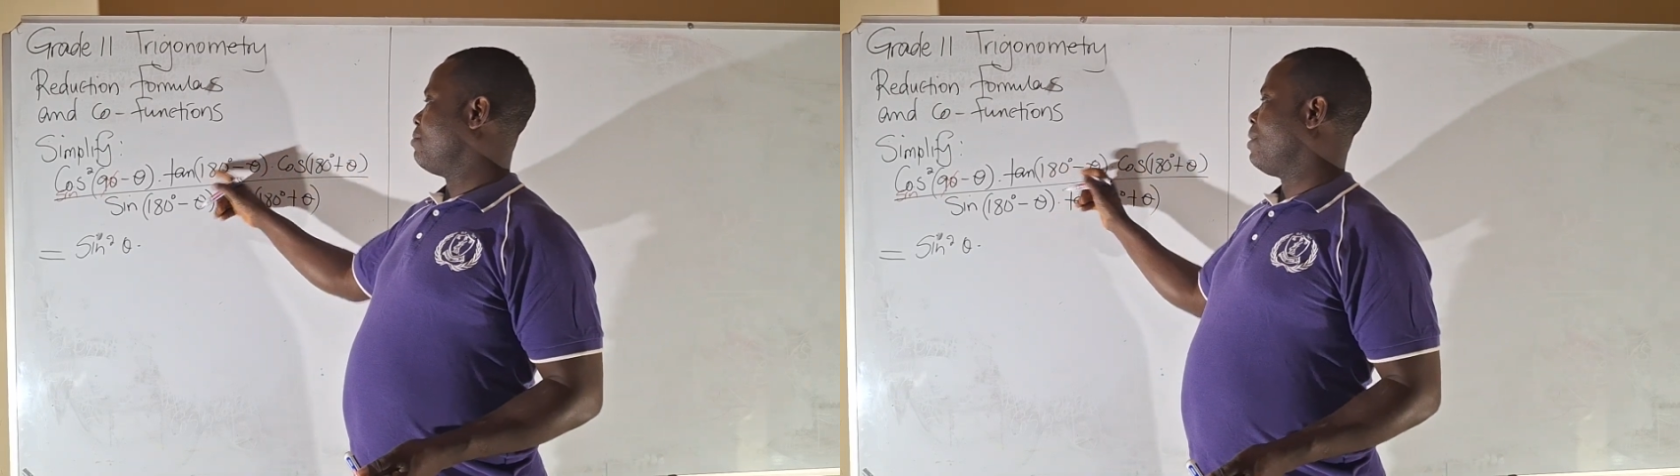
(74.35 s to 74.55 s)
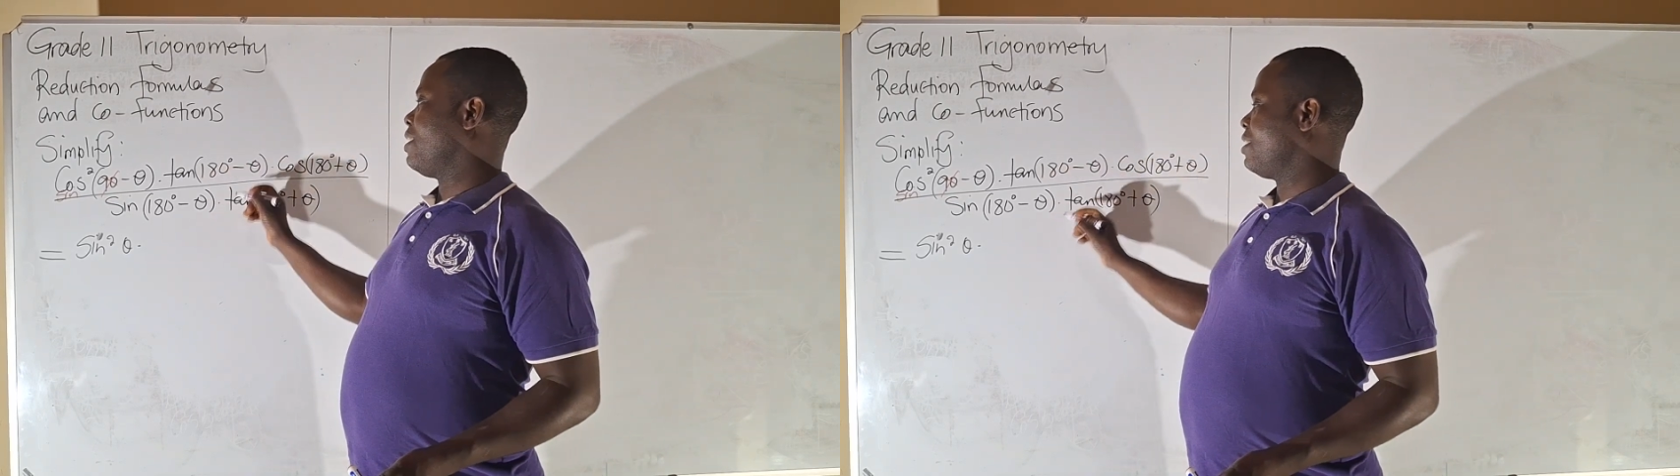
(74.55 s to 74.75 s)

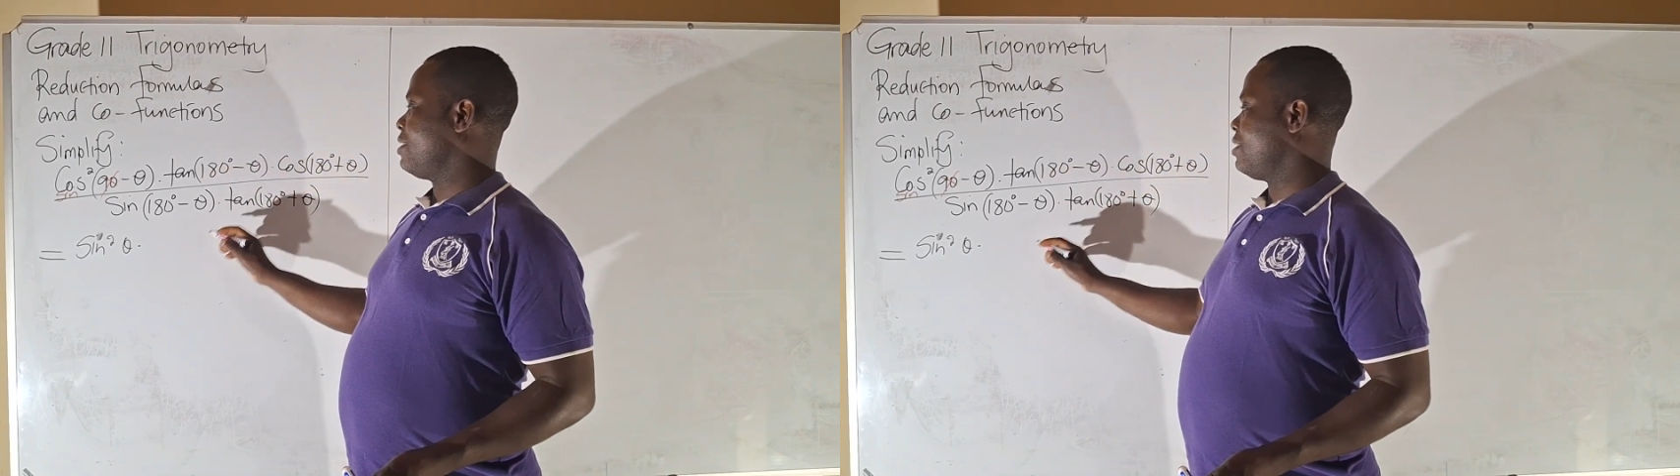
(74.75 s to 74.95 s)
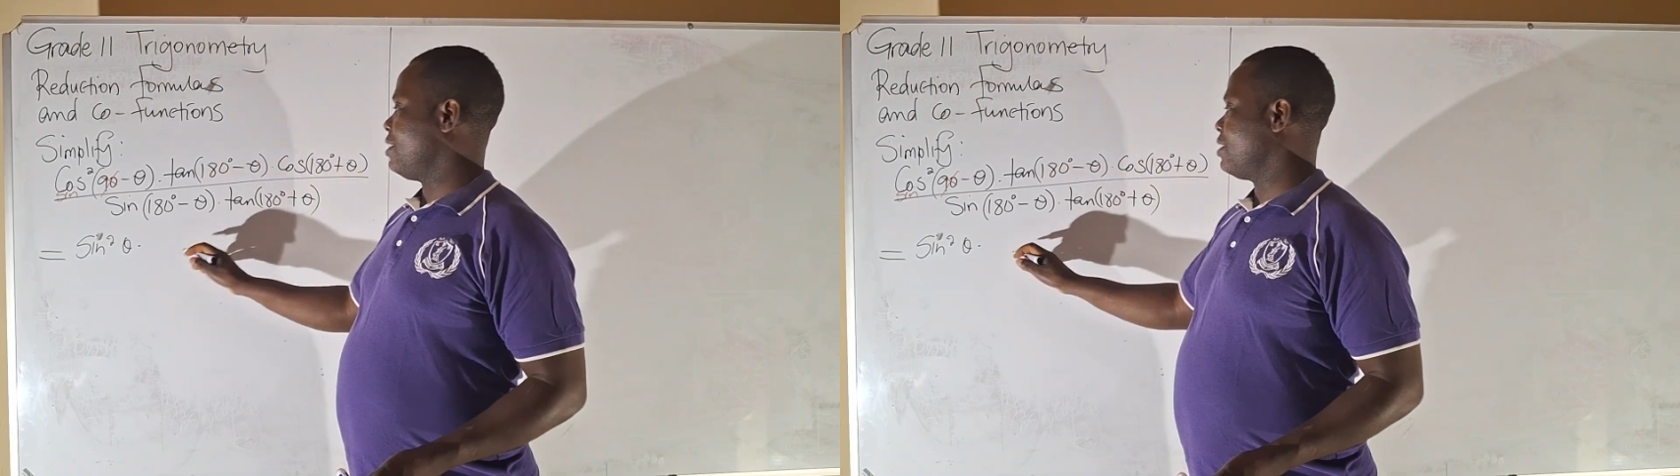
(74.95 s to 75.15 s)
minus
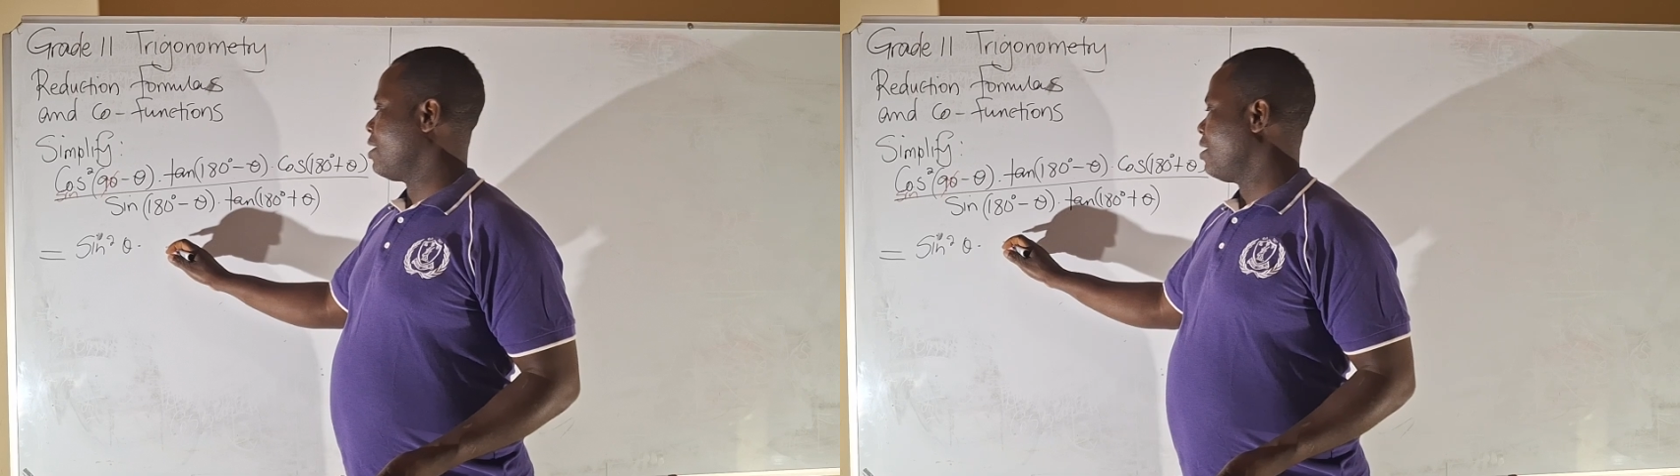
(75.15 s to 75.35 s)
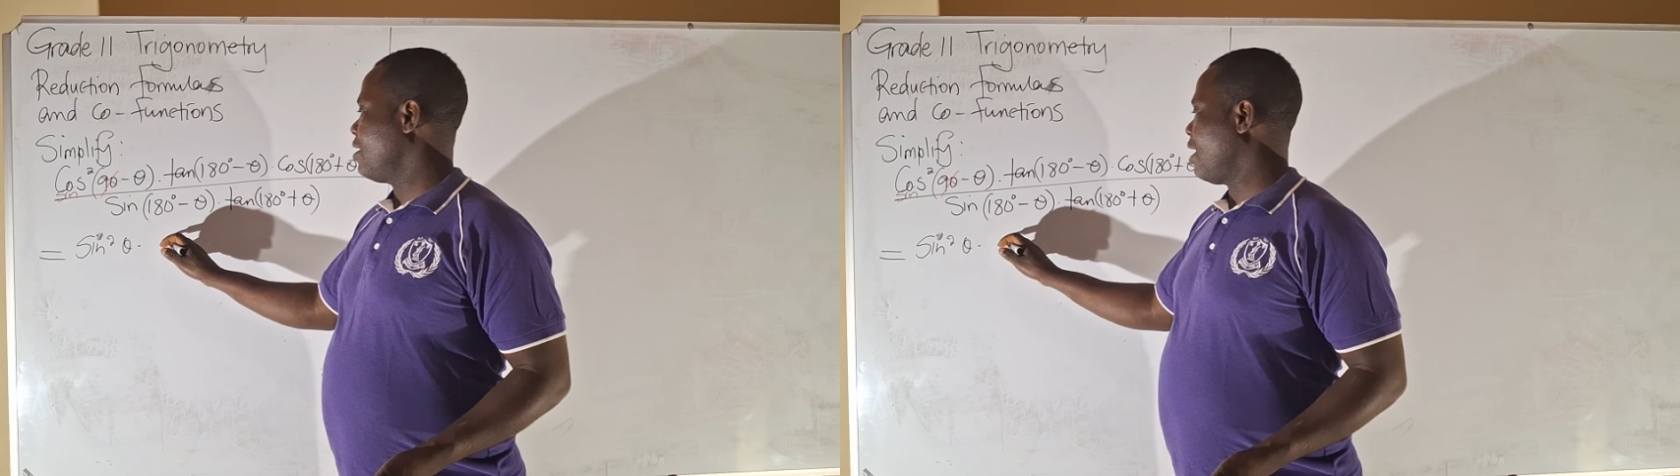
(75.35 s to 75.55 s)
theta,
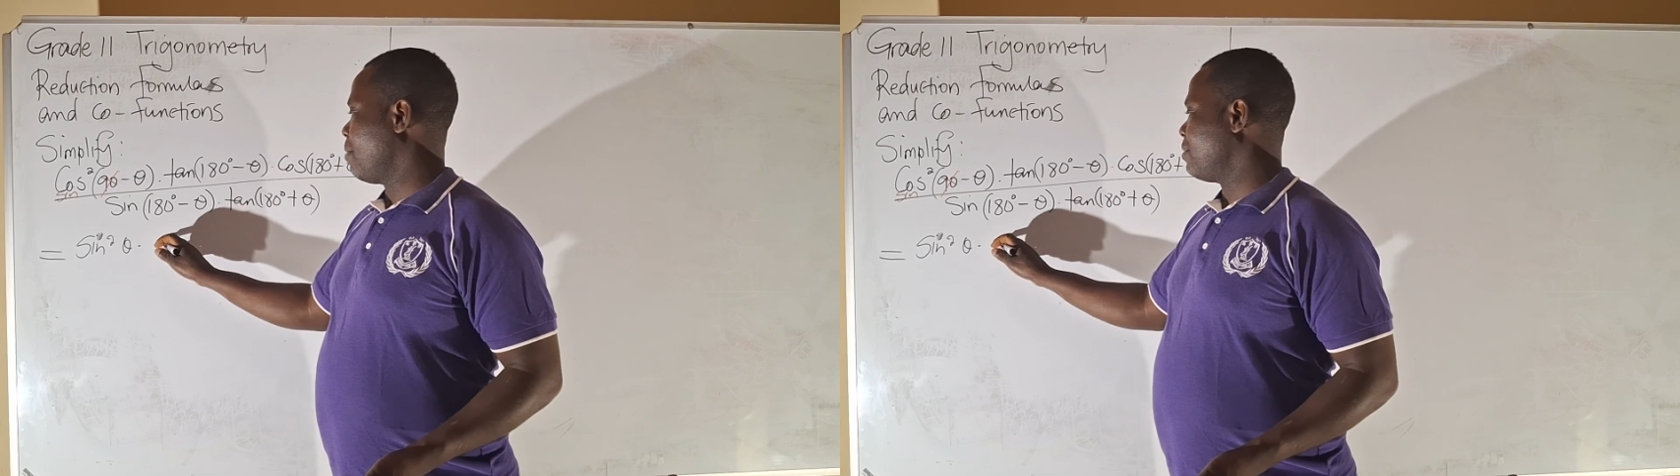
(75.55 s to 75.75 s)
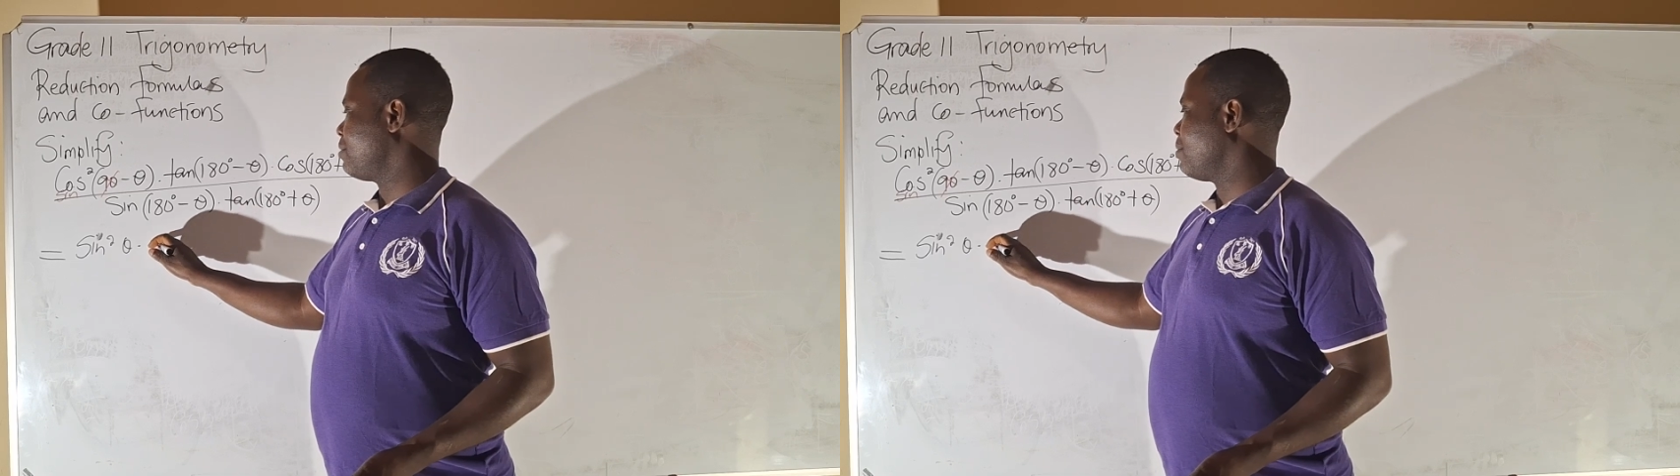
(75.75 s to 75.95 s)
I
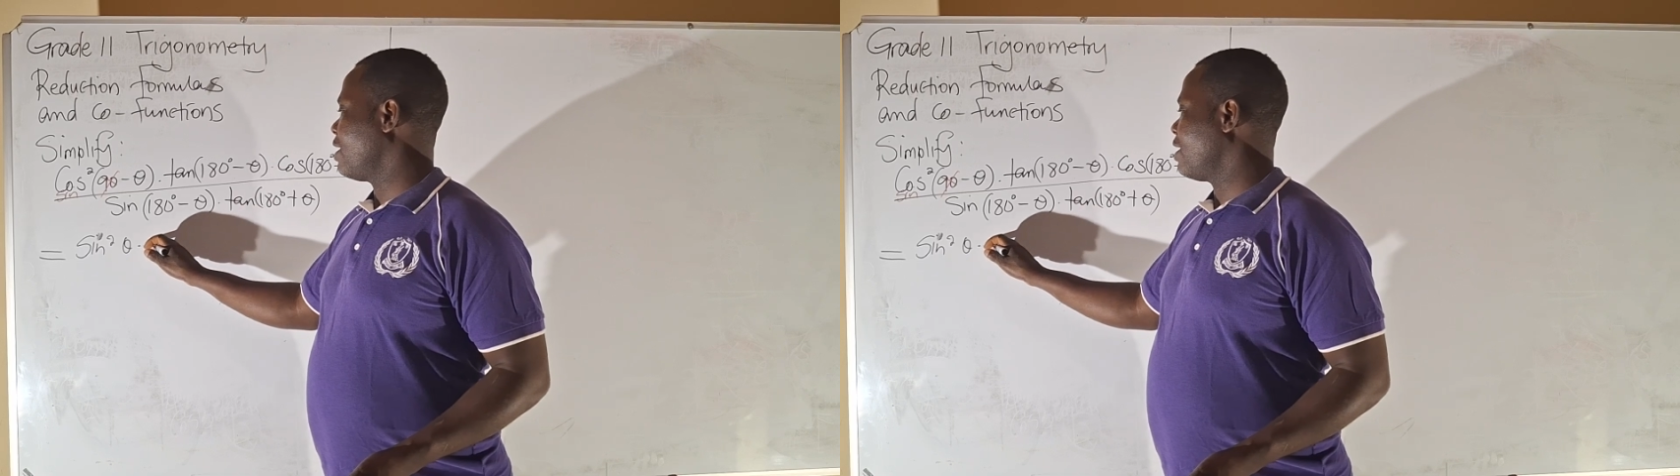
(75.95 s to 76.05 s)
must be